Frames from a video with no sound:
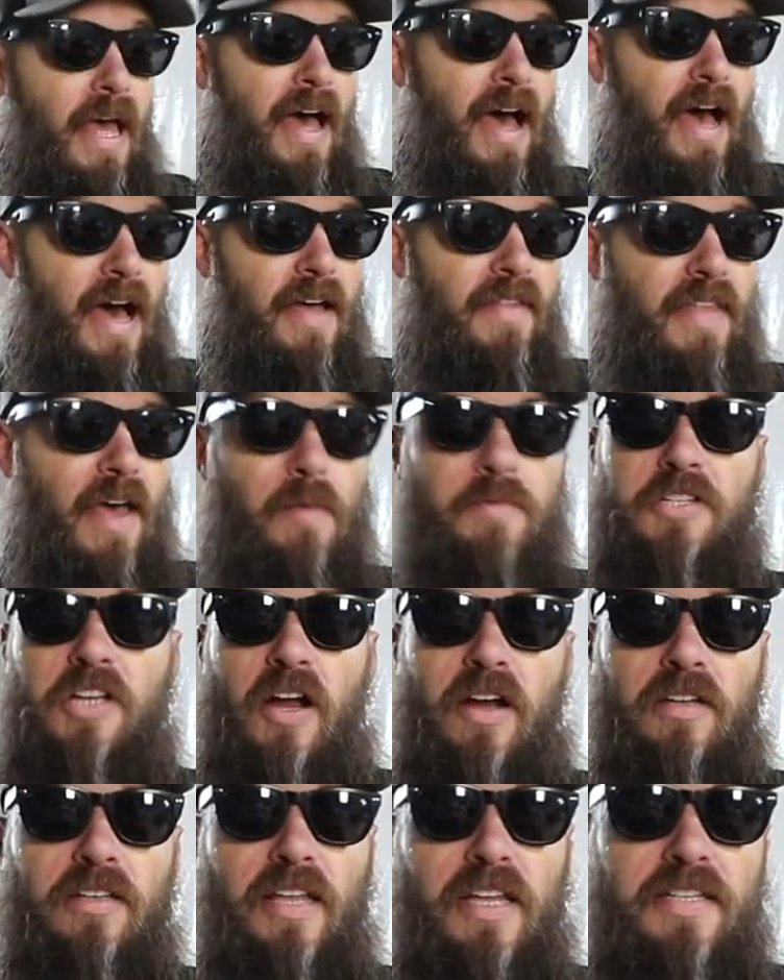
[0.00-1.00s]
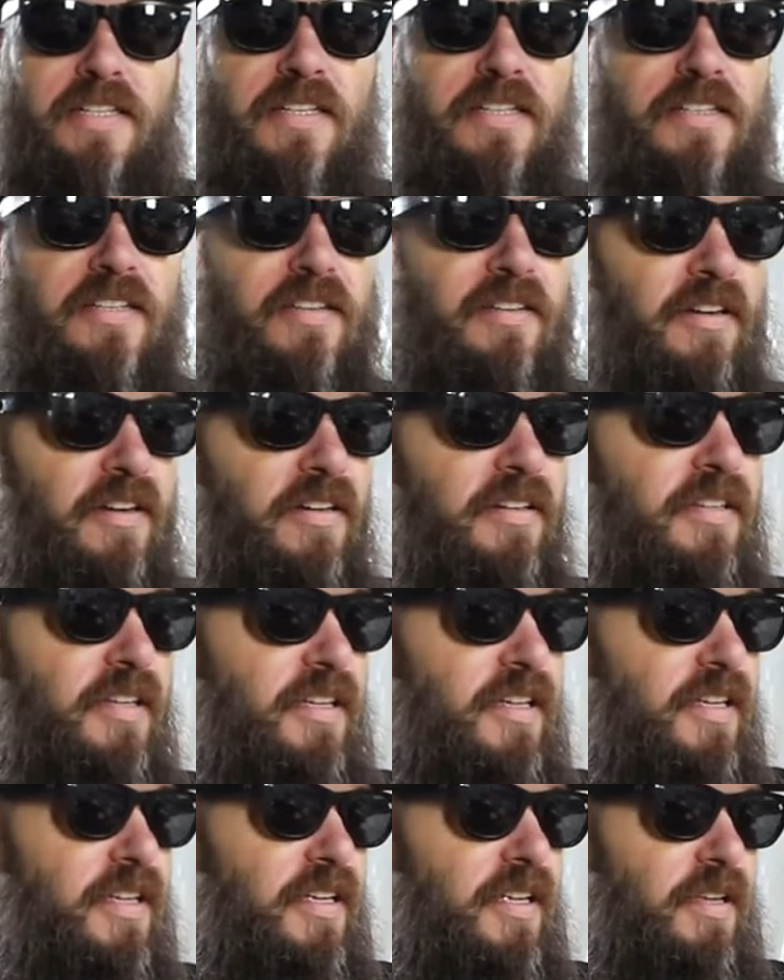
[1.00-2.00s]
That was a hard lesson to learn,
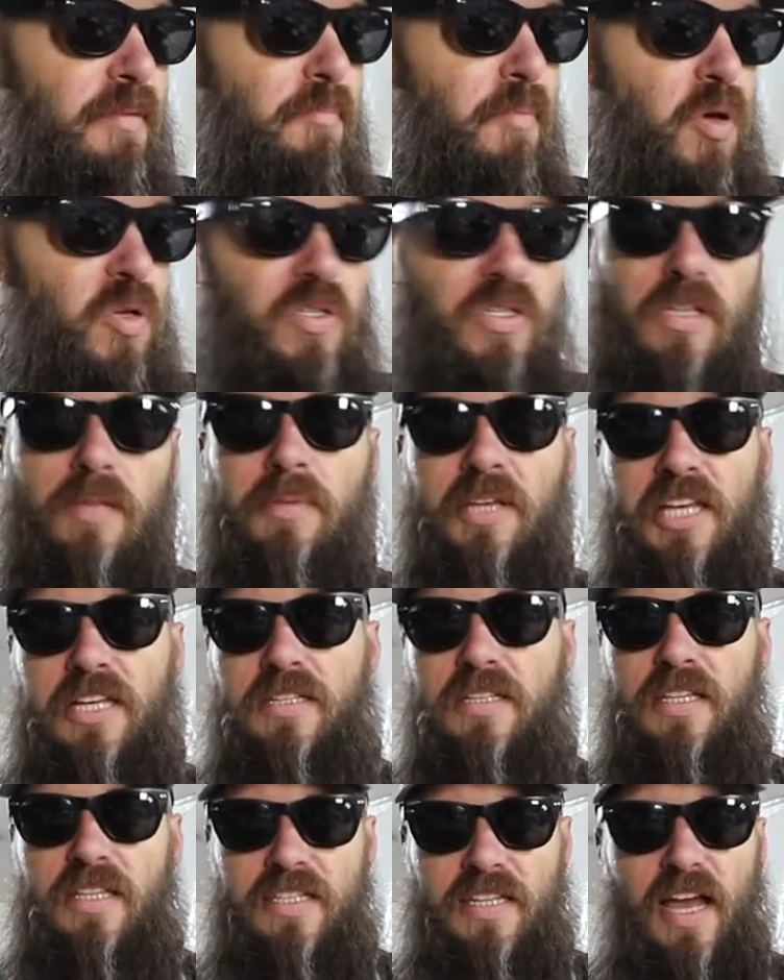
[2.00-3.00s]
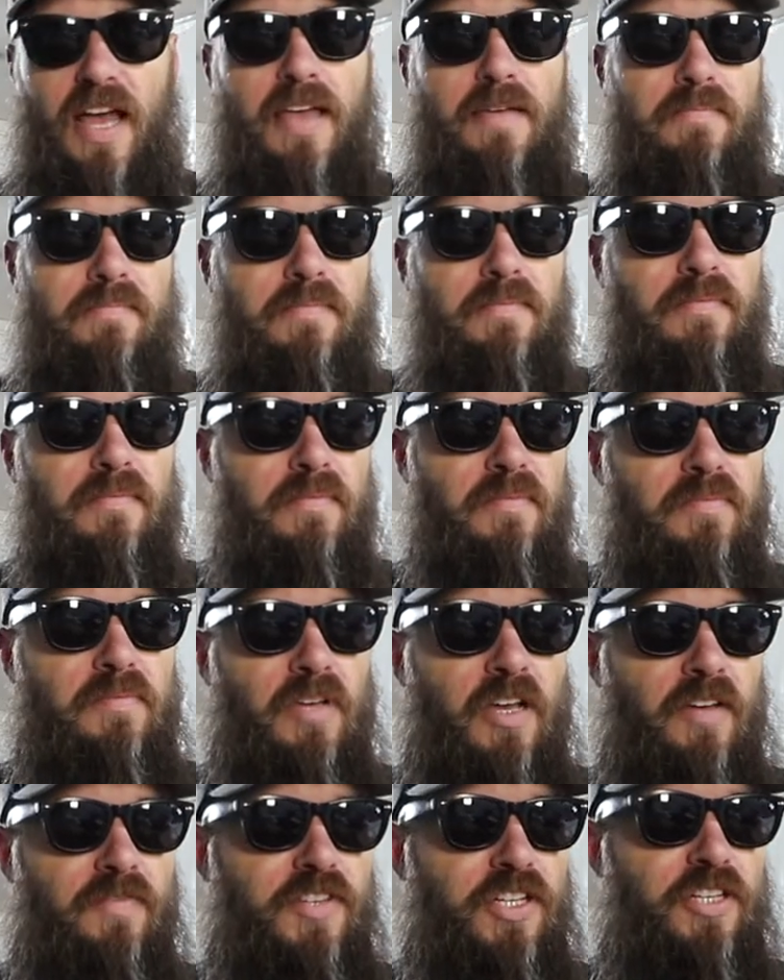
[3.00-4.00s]
mostly because of the time
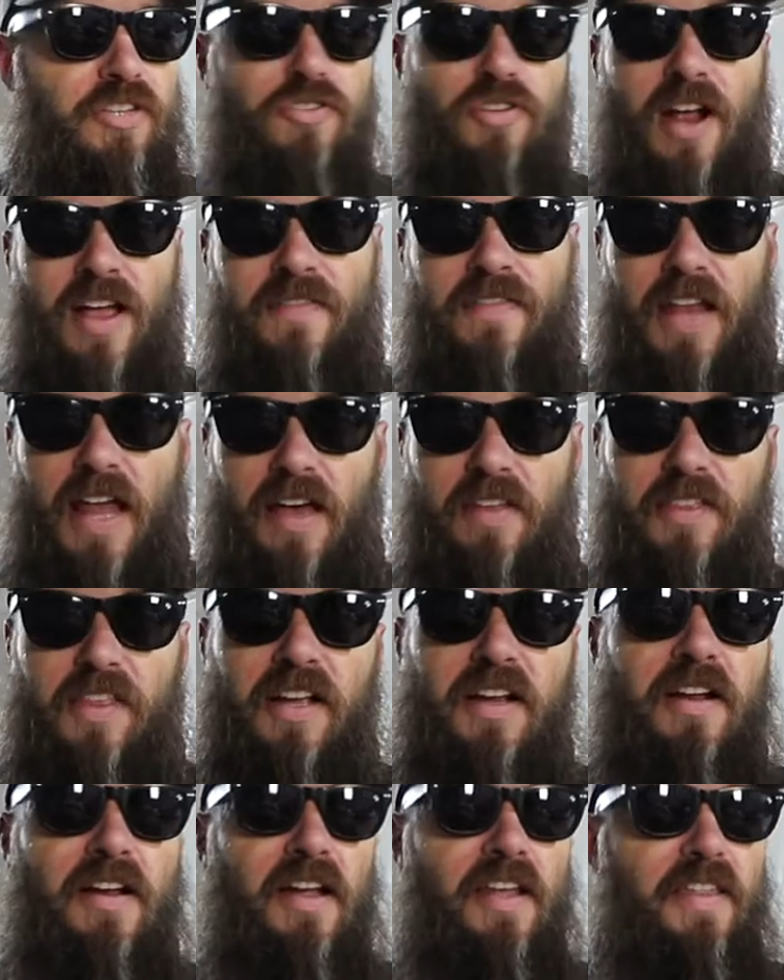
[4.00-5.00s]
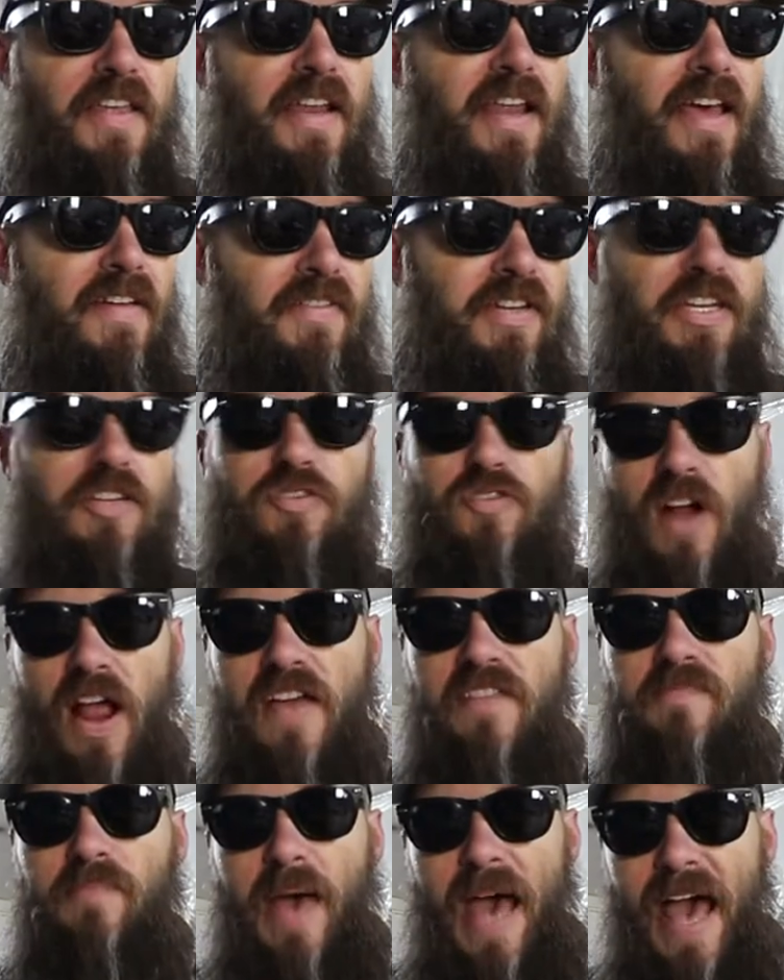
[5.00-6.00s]
of just driving out there and then having to
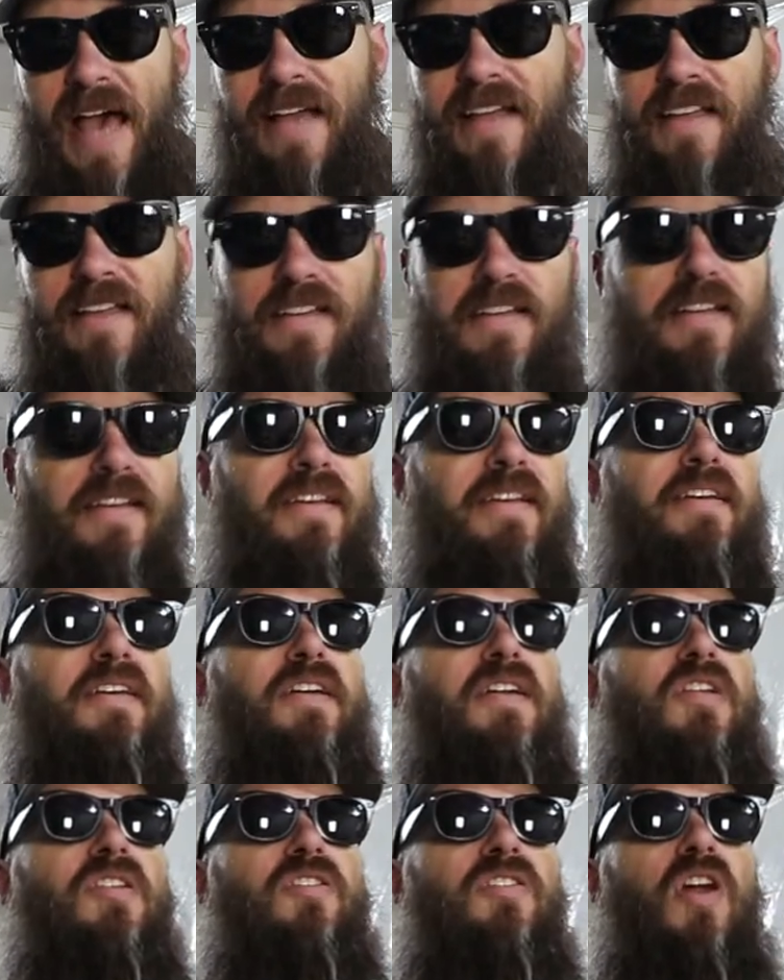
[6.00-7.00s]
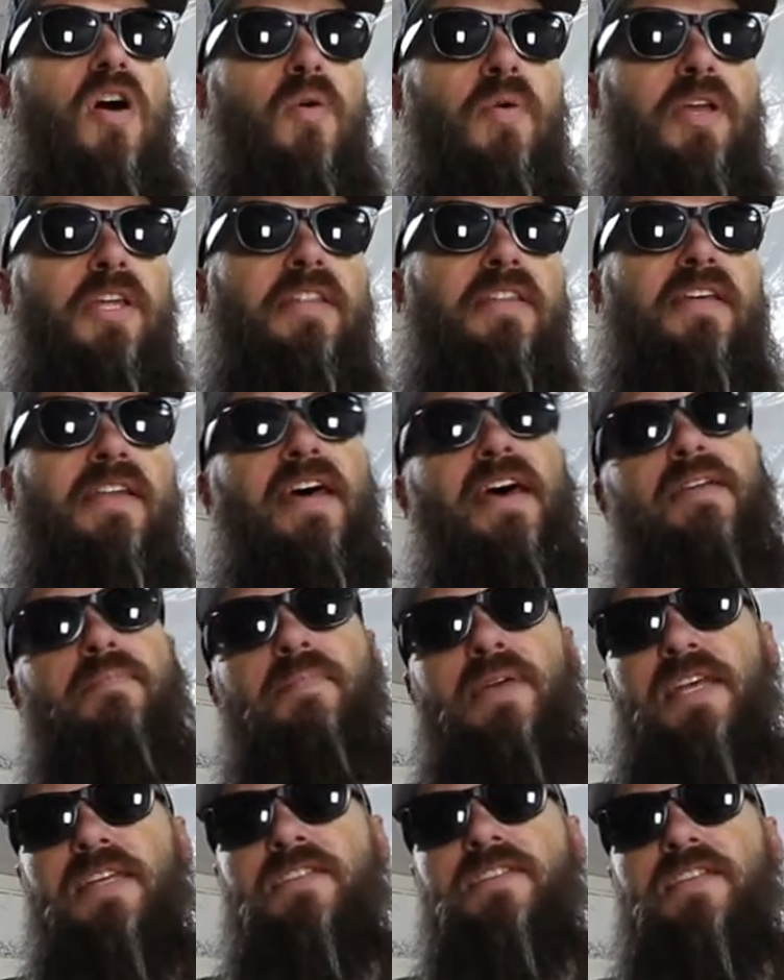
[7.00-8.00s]
drive back knowing that I had
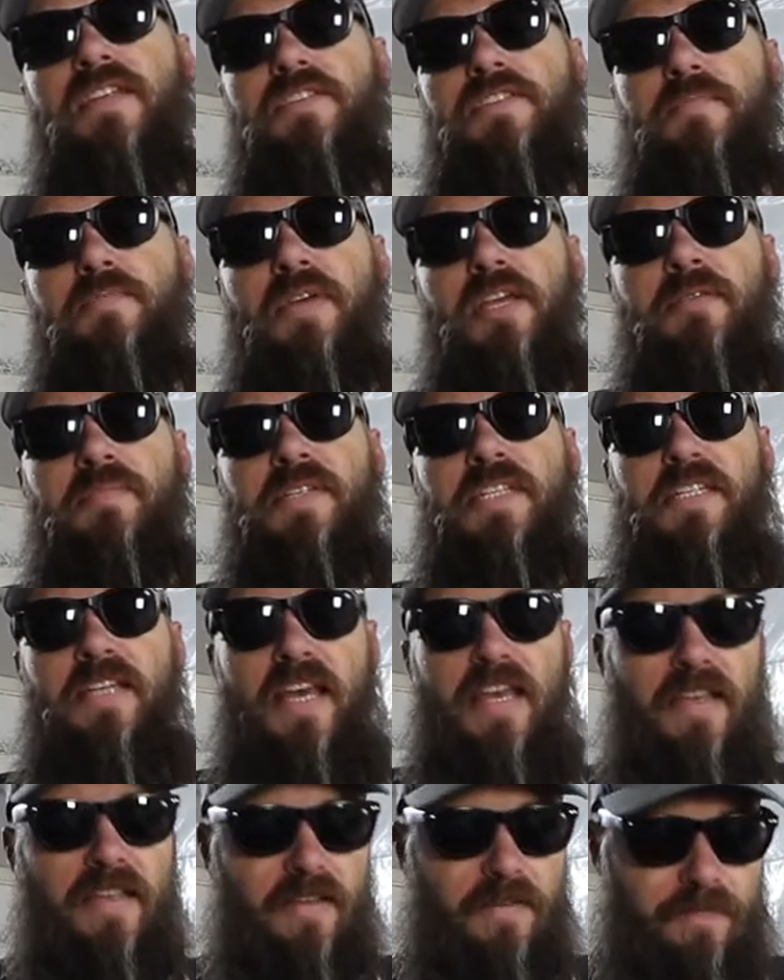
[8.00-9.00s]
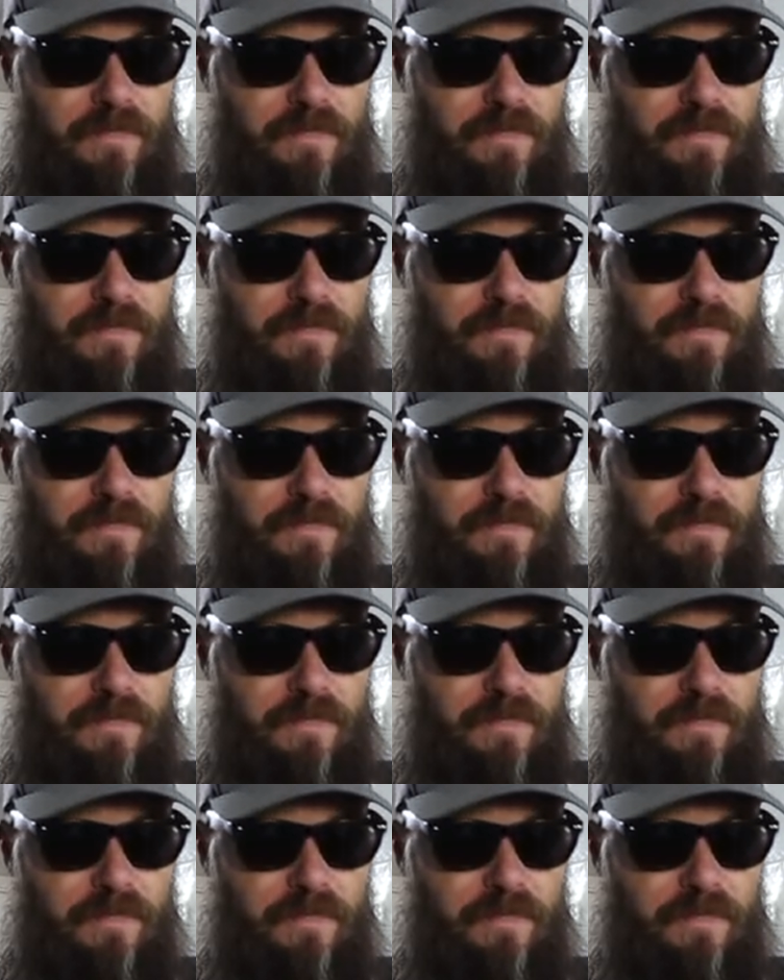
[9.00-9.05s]
made such a big mistake.